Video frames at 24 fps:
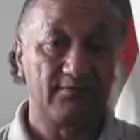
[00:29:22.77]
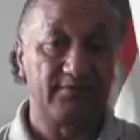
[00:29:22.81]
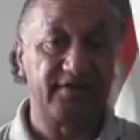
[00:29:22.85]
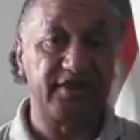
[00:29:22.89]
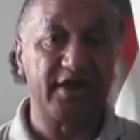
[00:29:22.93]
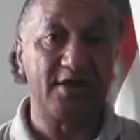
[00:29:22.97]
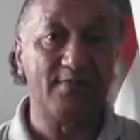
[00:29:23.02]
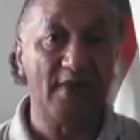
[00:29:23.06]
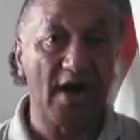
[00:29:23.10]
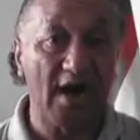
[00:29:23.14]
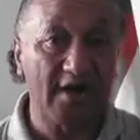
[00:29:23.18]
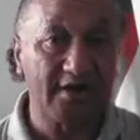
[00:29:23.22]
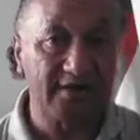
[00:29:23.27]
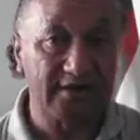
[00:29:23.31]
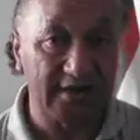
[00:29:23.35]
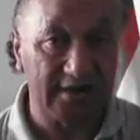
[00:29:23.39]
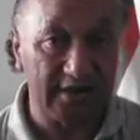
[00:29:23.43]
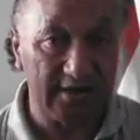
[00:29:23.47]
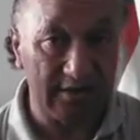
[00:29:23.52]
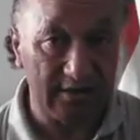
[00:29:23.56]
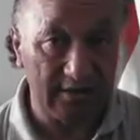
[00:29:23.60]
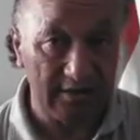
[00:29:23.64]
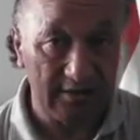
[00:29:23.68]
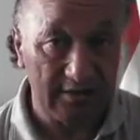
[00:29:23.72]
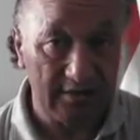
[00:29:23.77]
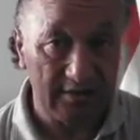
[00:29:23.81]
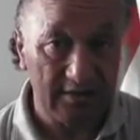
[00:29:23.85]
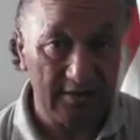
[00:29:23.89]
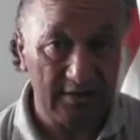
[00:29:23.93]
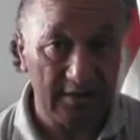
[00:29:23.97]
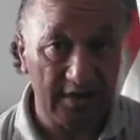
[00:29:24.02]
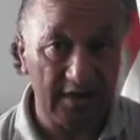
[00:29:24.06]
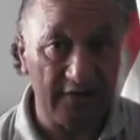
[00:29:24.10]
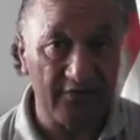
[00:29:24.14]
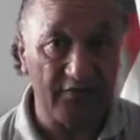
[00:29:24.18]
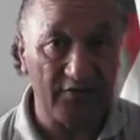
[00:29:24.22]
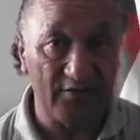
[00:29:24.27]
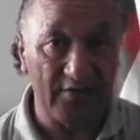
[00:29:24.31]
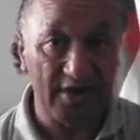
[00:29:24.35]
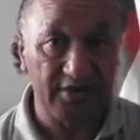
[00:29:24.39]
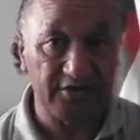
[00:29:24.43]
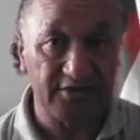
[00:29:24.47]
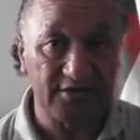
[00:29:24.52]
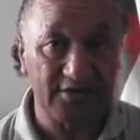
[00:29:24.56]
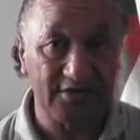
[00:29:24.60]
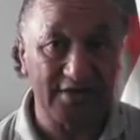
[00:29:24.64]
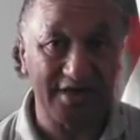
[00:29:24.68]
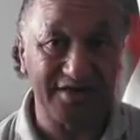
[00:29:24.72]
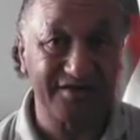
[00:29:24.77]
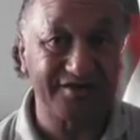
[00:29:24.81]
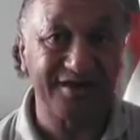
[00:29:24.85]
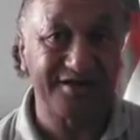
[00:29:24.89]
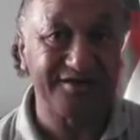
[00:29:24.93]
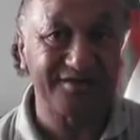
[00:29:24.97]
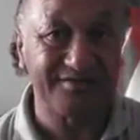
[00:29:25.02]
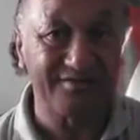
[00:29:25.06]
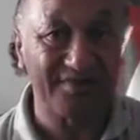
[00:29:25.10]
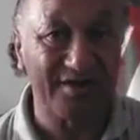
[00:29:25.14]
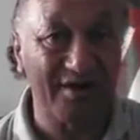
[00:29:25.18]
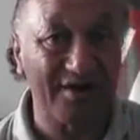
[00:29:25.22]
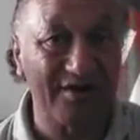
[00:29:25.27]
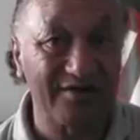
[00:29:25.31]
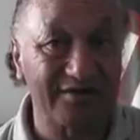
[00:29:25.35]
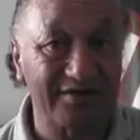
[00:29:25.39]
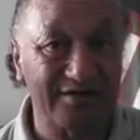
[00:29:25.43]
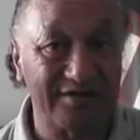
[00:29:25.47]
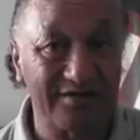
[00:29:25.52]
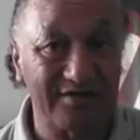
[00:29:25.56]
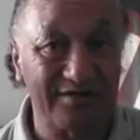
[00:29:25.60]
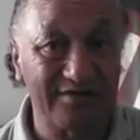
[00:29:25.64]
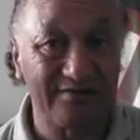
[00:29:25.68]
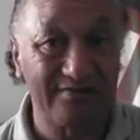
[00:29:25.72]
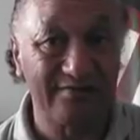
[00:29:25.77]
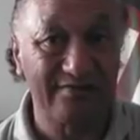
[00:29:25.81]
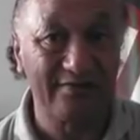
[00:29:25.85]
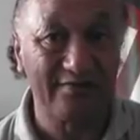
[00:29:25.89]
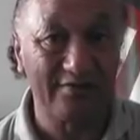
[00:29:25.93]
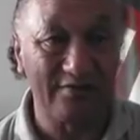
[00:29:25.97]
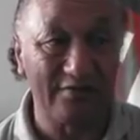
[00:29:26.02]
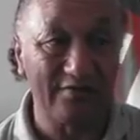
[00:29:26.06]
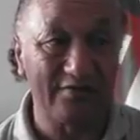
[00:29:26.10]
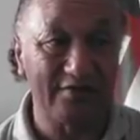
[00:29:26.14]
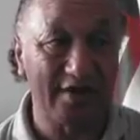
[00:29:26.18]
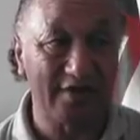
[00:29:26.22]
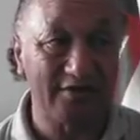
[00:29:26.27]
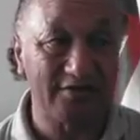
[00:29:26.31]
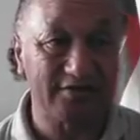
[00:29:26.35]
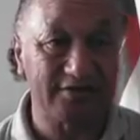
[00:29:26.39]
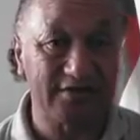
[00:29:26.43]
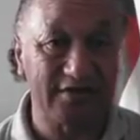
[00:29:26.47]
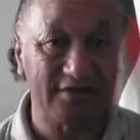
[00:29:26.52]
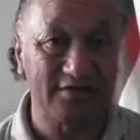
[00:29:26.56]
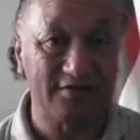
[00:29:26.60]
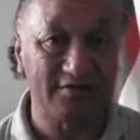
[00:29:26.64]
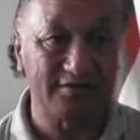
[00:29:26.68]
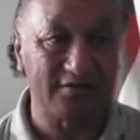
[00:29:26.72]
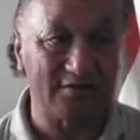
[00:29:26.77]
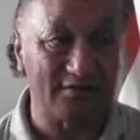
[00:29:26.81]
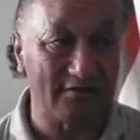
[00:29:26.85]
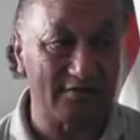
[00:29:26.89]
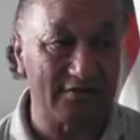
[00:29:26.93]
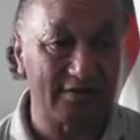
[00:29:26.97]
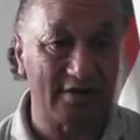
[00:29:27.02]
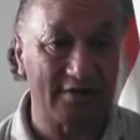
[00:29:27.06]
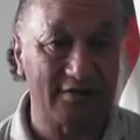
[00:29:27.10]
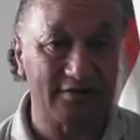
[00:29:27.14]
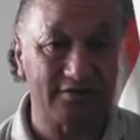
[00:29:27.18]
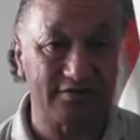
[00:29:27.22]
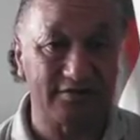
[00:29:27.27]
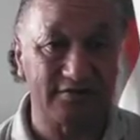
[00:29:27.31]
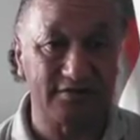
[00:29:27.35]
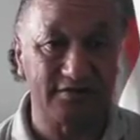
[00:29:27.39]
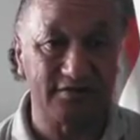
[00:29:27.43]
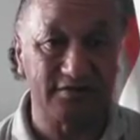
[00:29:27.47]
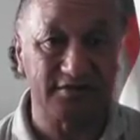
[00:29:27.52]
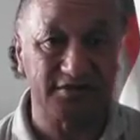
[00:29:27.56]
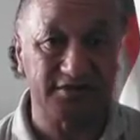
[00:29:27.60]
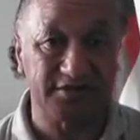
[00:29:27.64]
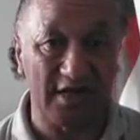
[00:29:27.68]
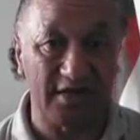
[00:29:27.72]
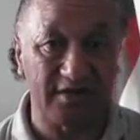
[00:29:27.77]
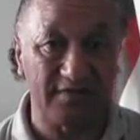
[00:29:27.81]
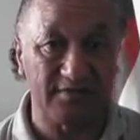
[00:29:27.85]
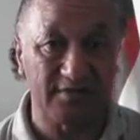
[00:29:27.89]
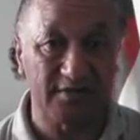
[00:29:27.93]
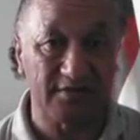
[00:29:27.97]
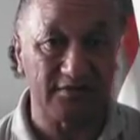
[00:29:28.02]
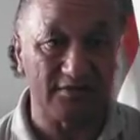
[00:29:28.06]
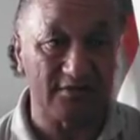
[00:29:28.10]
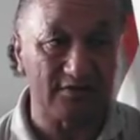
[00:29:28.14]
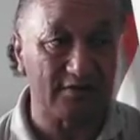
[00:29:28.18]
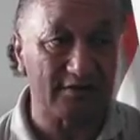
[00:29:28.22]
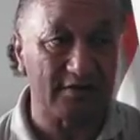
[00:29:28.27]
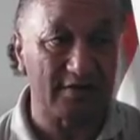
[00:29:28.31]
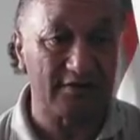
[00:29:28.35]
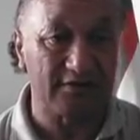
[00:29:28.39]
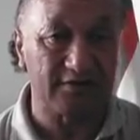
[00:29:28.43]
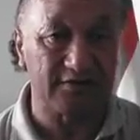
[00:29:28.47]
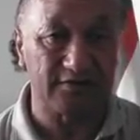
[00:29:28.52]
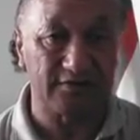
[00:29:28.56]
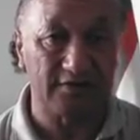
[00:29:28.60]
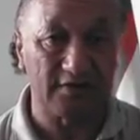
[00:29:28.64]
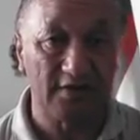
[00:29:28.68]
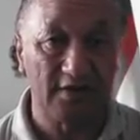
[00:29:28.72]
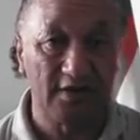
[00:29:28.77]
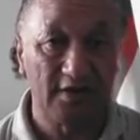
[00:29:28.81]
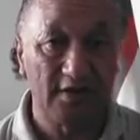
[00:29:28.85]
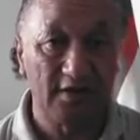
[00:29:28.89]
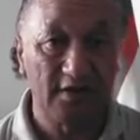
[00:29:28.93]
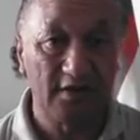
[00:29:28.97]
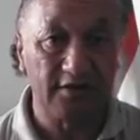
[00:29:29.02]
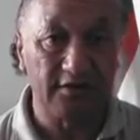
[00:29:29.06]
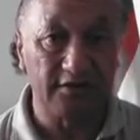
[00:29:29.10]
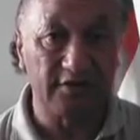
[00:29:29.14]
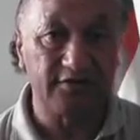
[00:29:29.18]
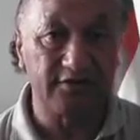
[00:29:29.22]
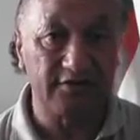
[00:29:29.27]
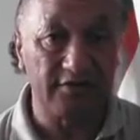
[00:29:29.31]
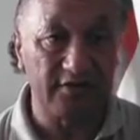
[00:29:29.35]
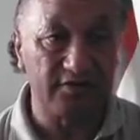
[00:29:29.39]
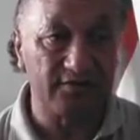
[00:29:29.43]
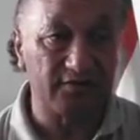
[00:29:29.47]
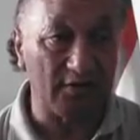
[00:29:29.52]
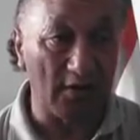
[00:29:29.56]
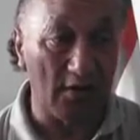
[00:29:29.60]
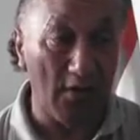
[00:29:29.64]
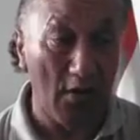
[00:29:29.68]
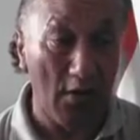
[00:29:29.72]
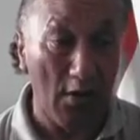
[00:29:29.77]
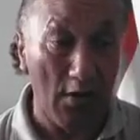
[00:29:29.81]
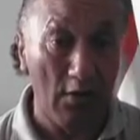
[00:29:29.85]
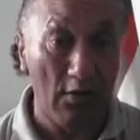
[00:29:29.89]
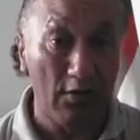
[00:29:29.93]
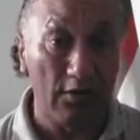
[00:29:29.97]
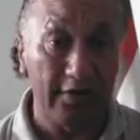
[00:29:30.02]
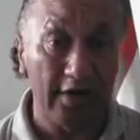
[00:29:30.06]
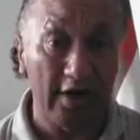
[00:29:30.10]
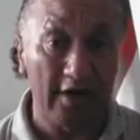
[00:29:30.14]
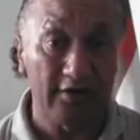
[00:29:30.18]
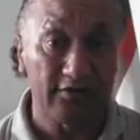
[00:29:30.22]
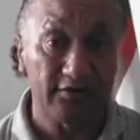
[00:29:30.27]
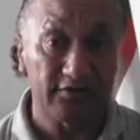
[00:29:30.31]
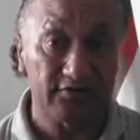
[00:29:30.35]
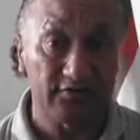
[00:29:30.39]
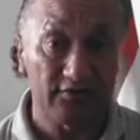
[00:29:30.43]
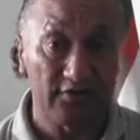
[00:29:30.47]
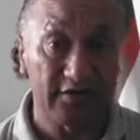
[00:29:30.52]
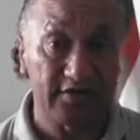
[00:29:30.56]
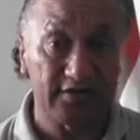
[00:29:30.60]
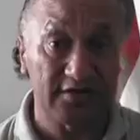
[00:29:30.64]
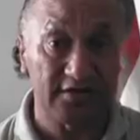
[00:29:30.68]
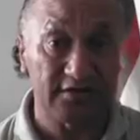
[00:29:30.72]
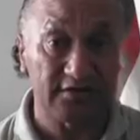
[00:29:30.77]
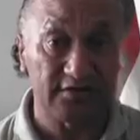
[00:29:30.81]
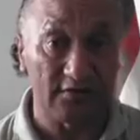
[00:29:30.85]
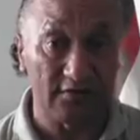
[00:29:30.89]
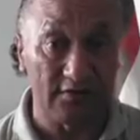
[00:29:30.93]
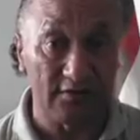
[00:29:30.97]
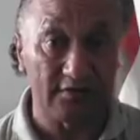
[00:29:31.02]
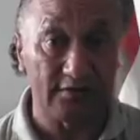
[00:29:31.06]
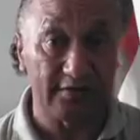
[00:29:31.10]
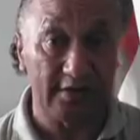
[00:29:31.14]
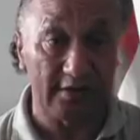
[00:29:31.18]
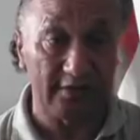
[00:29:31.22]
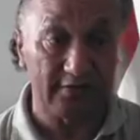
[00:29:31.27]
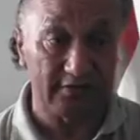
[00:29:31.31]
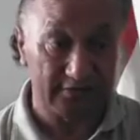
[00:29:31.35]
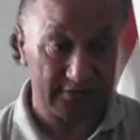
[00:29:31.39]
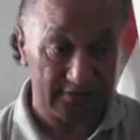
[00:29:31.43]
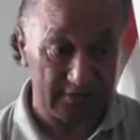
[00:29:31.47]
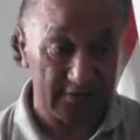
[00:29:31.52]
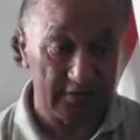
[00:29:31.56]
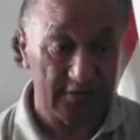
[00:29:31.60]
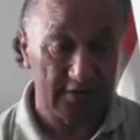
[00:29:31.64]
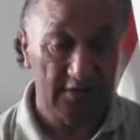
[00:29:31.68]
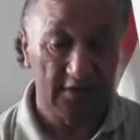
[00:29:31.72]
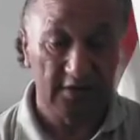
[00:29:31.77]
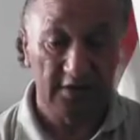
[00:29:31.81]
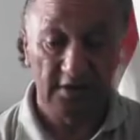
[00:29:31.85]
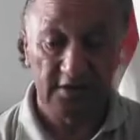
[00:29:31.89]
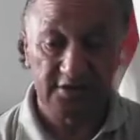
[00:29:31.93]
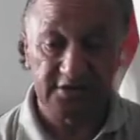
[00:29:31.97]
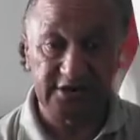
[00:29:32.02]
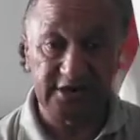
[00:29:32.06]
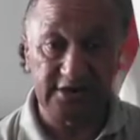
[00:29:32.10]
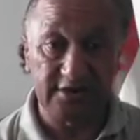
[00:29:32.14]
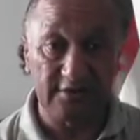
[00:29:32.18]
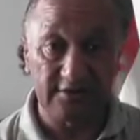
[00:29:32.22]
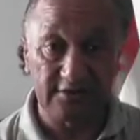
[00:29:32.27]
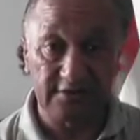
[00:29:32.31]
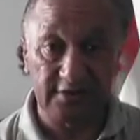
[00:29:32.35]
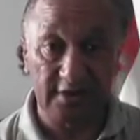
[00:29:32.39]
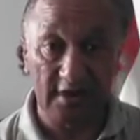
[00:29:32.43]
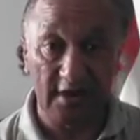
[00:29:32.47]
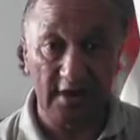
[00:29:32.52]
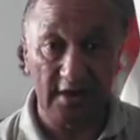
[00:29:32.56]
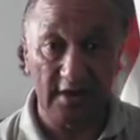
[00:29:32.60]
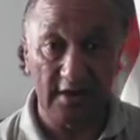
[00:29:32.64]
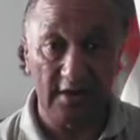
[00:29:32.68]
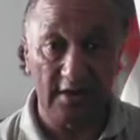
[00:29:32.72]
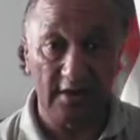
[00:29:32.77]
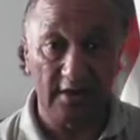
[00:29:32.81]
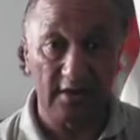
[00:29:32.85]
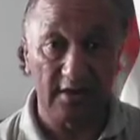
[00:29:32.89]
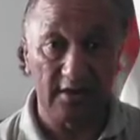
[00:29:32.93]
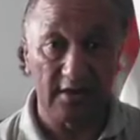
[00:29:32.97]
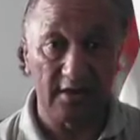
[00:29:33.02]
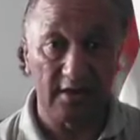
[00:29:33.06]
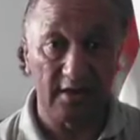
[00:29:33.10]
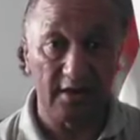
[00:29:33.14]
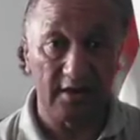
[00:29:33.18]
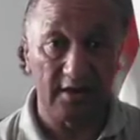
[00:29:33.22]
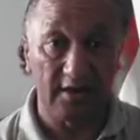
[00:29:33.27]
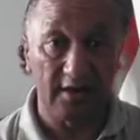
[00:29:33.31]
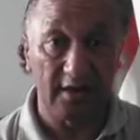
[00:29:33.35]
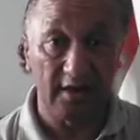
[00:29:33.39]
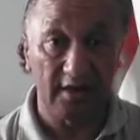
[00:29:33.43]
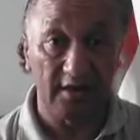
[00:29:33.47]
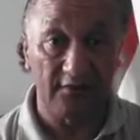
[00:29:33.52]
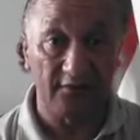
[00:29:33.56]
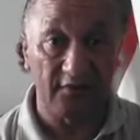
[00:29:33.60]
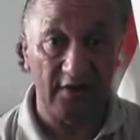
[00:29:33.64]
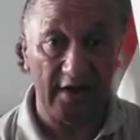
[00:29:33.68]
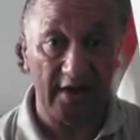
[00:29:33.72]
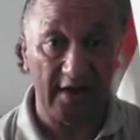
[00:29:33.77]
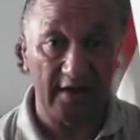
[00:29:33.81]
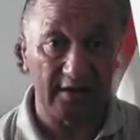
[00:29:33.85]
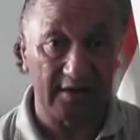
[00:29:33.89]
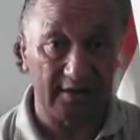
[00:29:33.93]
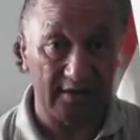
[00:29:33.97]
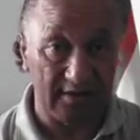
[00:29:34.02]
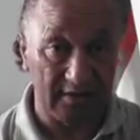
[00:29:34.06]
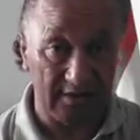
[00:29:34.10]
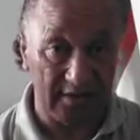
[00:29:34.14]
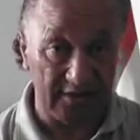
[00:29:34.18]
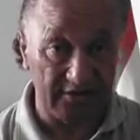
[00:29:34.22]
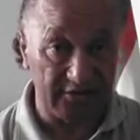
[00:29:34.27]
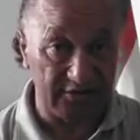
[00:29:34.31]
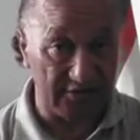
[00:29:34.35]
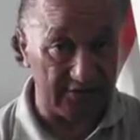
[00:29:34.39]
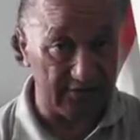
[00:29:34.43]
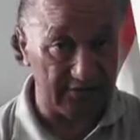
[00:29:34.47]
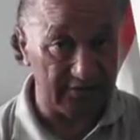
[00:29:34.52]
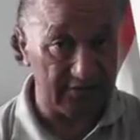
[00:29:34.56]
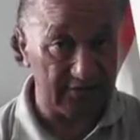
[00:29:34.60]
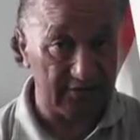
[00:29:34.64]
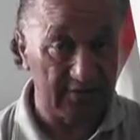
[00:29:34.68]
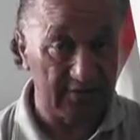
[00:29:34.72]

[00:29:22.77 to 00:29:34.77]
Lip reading: demanding information that doesn't belong to you. All those seals, all those statements, all those YouTubes, all those Twitters, all those seals and flag issues